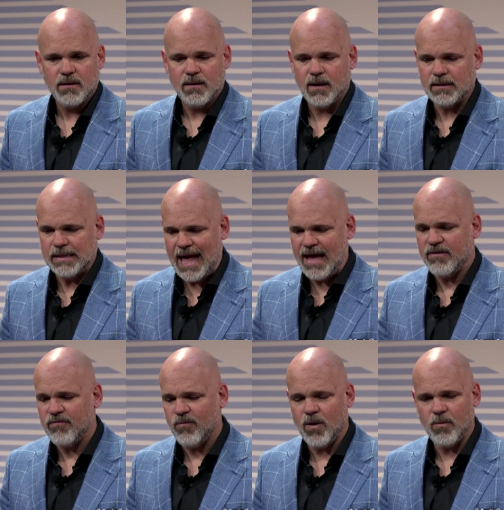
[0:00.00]
A lot
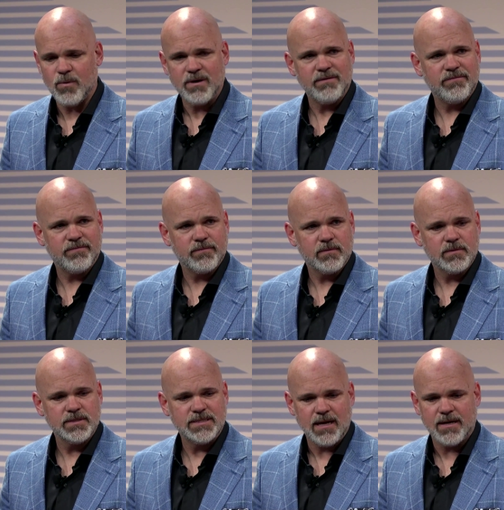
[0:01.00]
of what we've
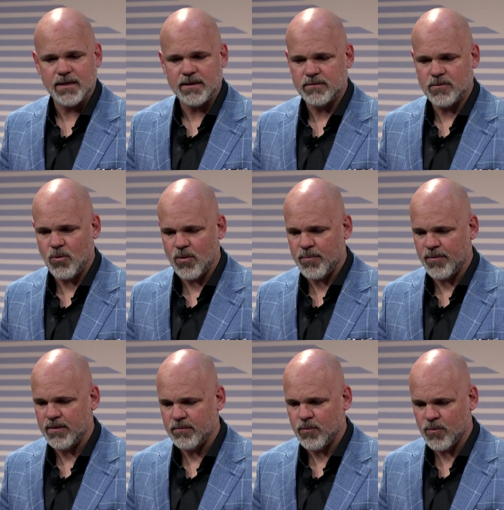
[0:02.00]
done in
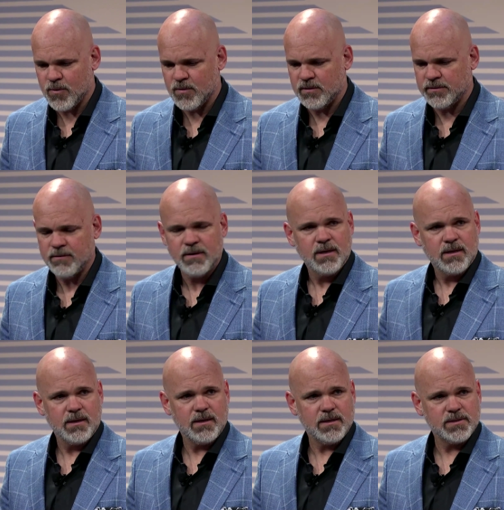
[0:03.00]
corporate world
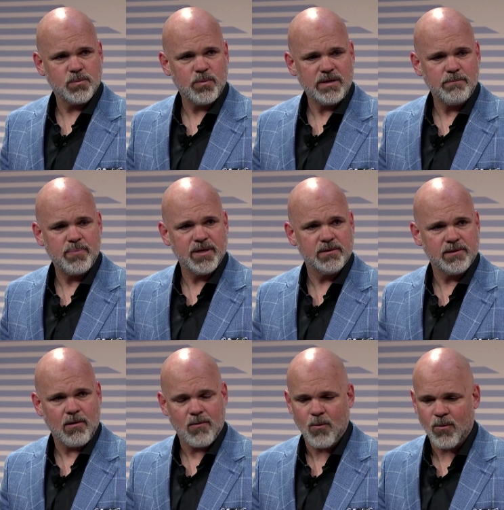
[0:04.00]
is we build
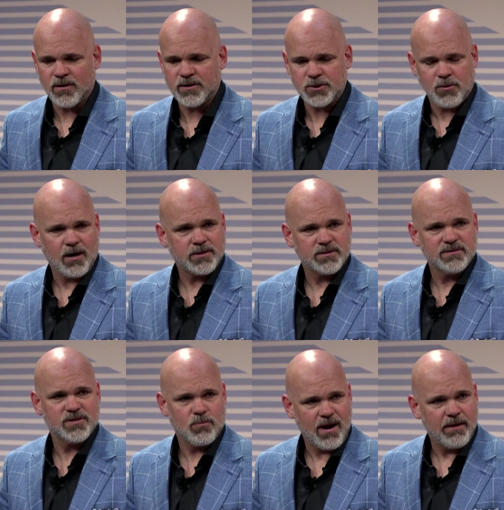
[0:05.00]
our org structures
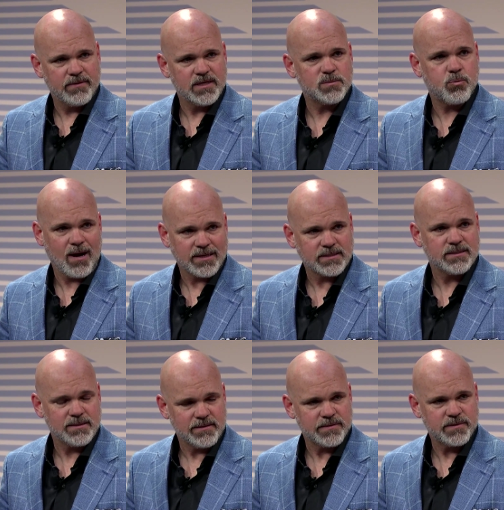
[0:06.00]
around these
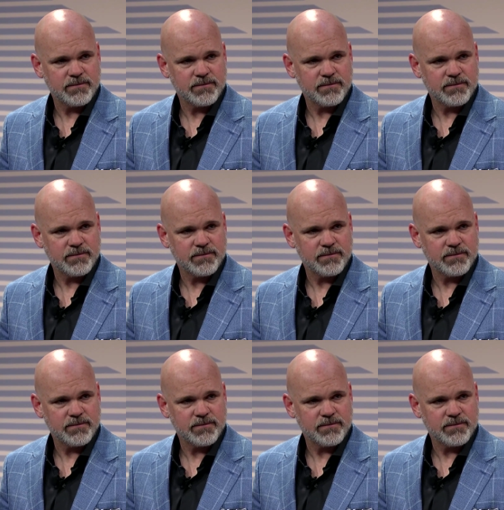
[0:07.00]
processes.